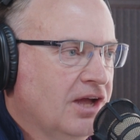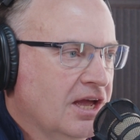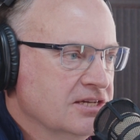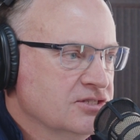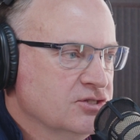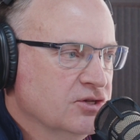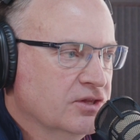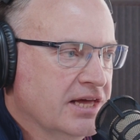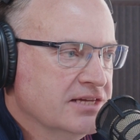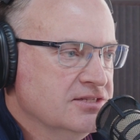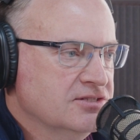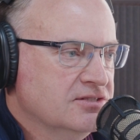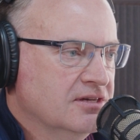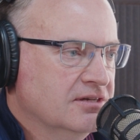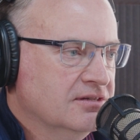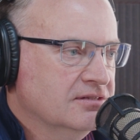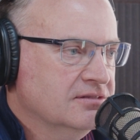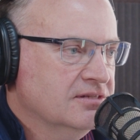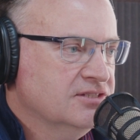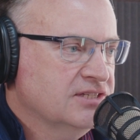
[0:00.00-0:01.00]
Okay. So
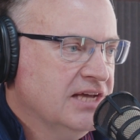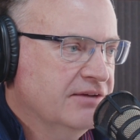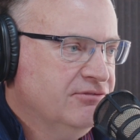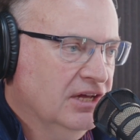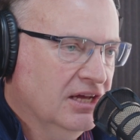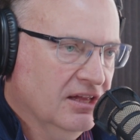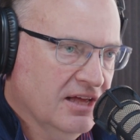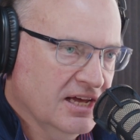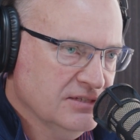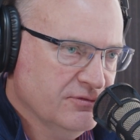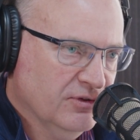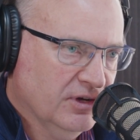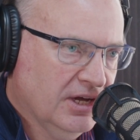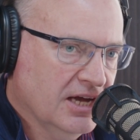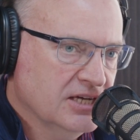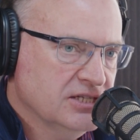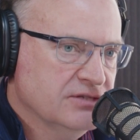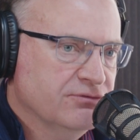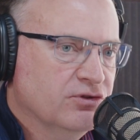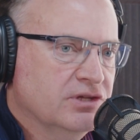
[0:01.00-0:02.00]
that's the safety
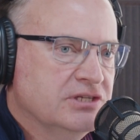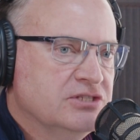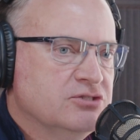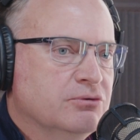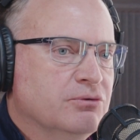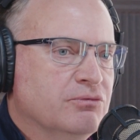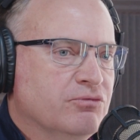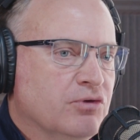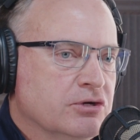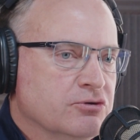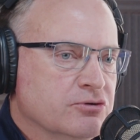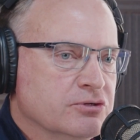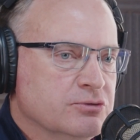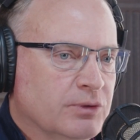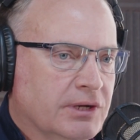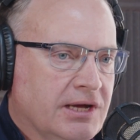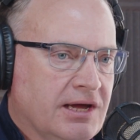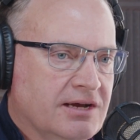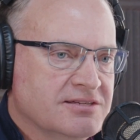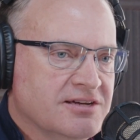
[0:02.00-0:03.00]
classification for these new
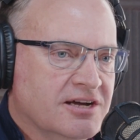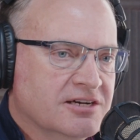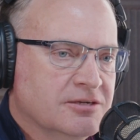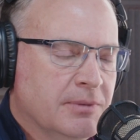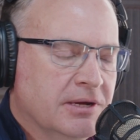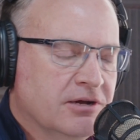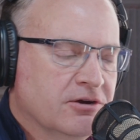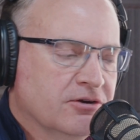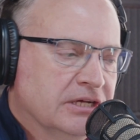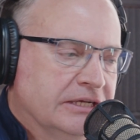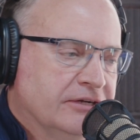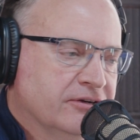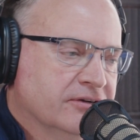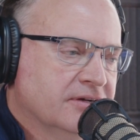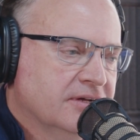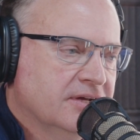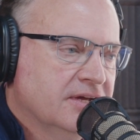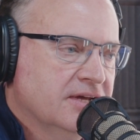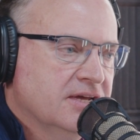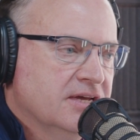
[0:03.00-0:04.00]
refrigerants we kind of talked about
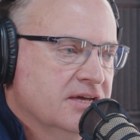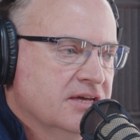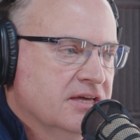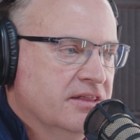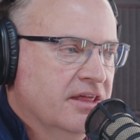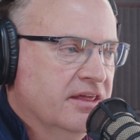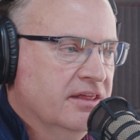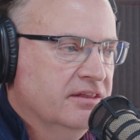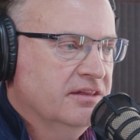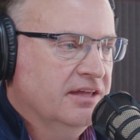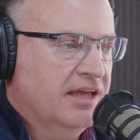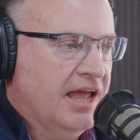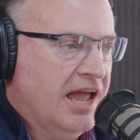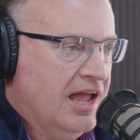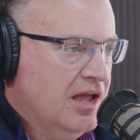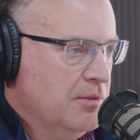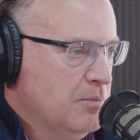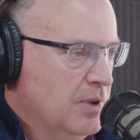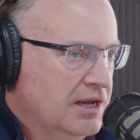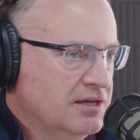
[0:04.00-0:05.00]
earlier.
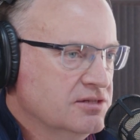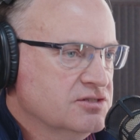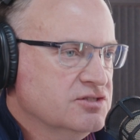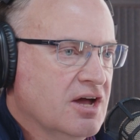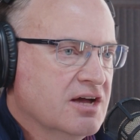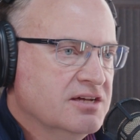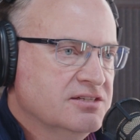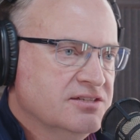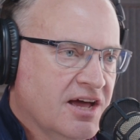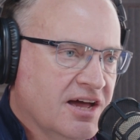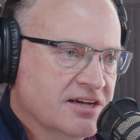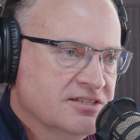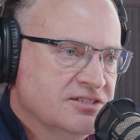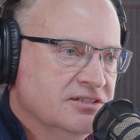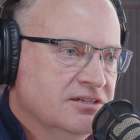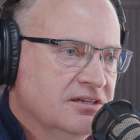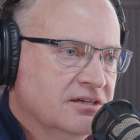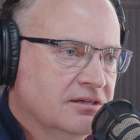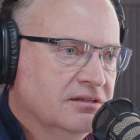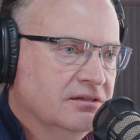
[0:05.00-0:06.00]
The A means
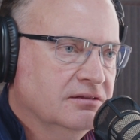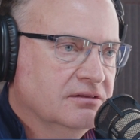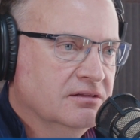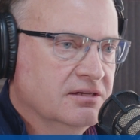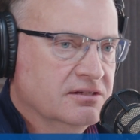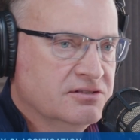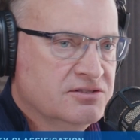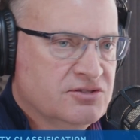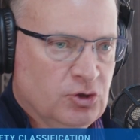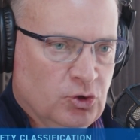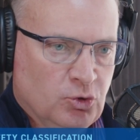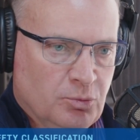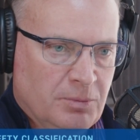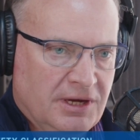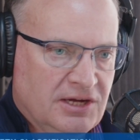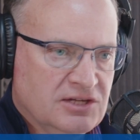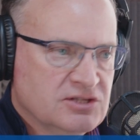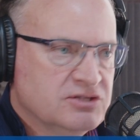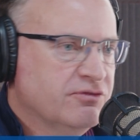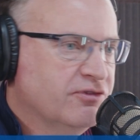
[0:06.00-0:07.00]
non-toxic. The
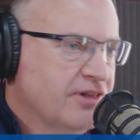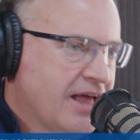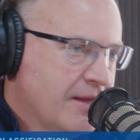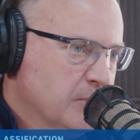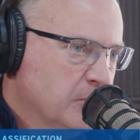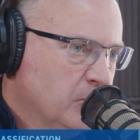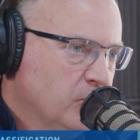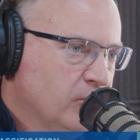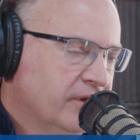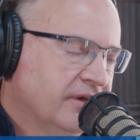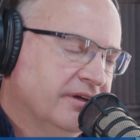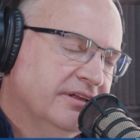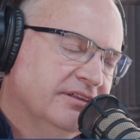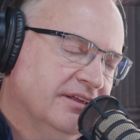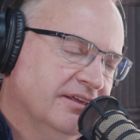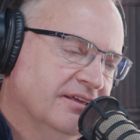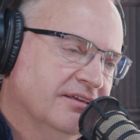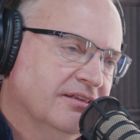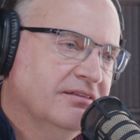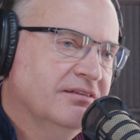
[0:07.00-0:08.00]
2 means
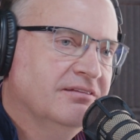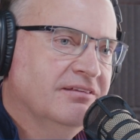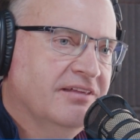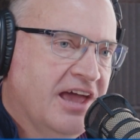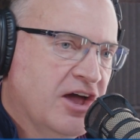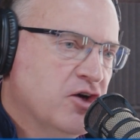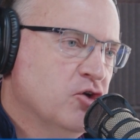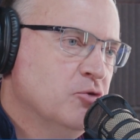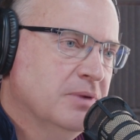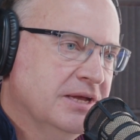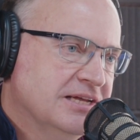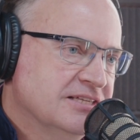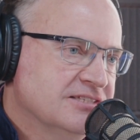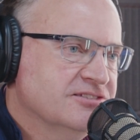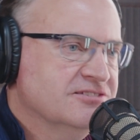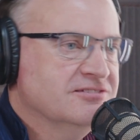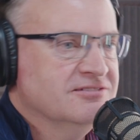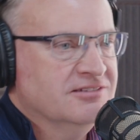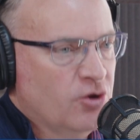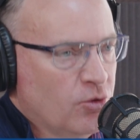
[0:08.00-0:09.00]
flammable, and the L
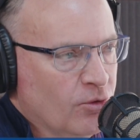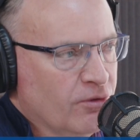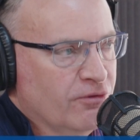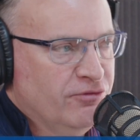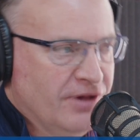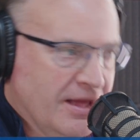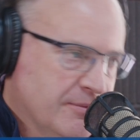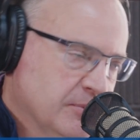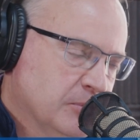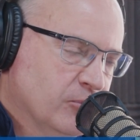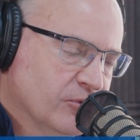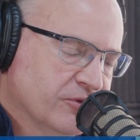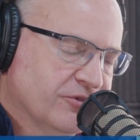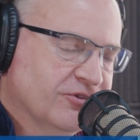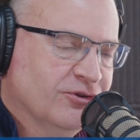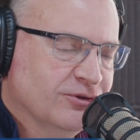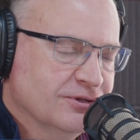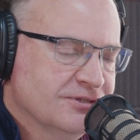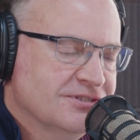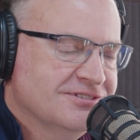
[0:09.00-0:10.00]
means lower
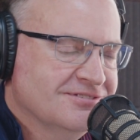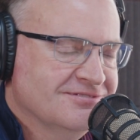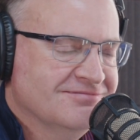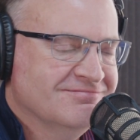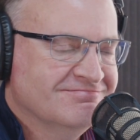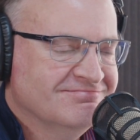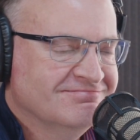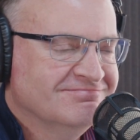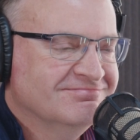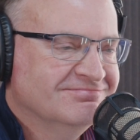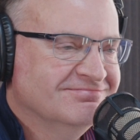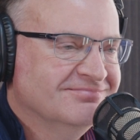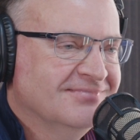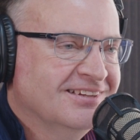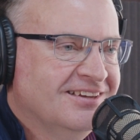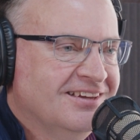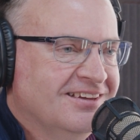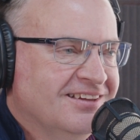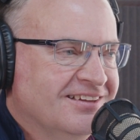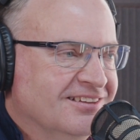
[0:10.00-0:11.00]
flammable. So it's
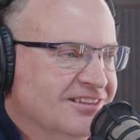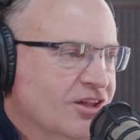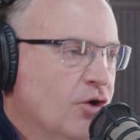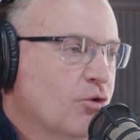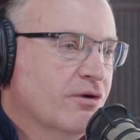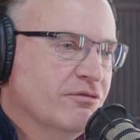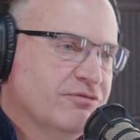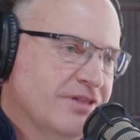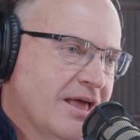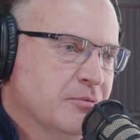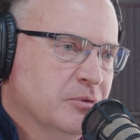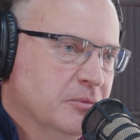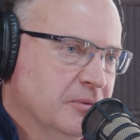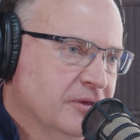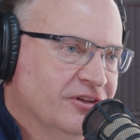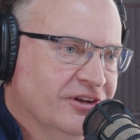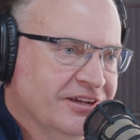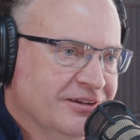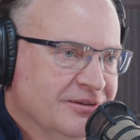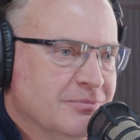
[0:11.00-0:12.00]
lower
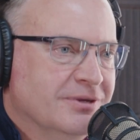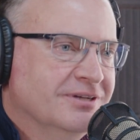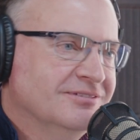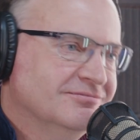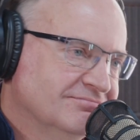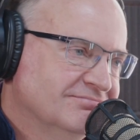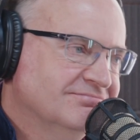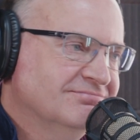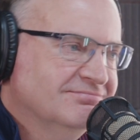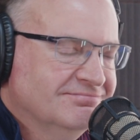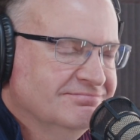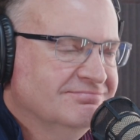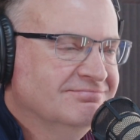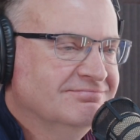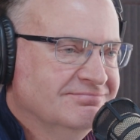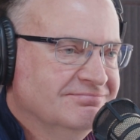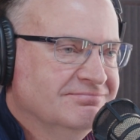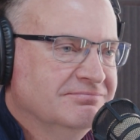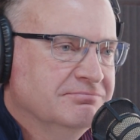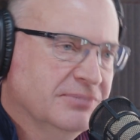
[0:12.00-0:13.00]
flammability, but
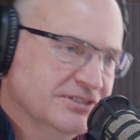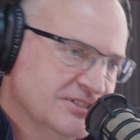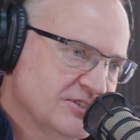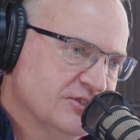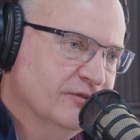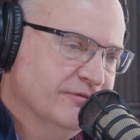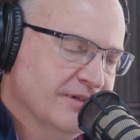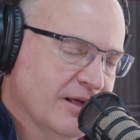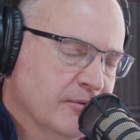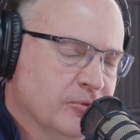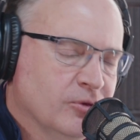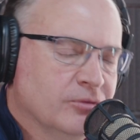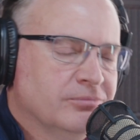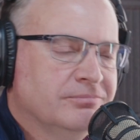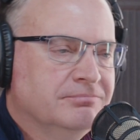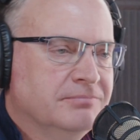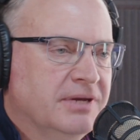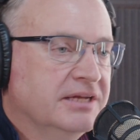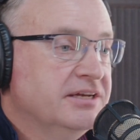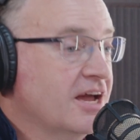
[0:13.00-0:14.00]
still
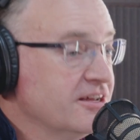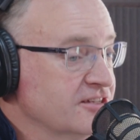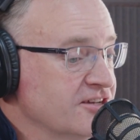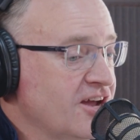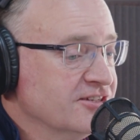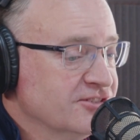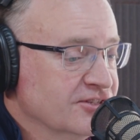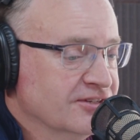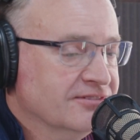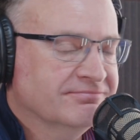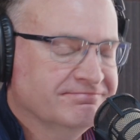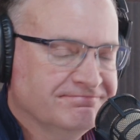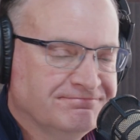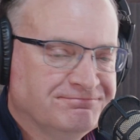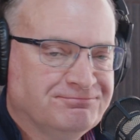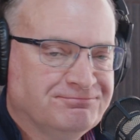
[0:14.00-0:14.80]
flammable, but non-toxic.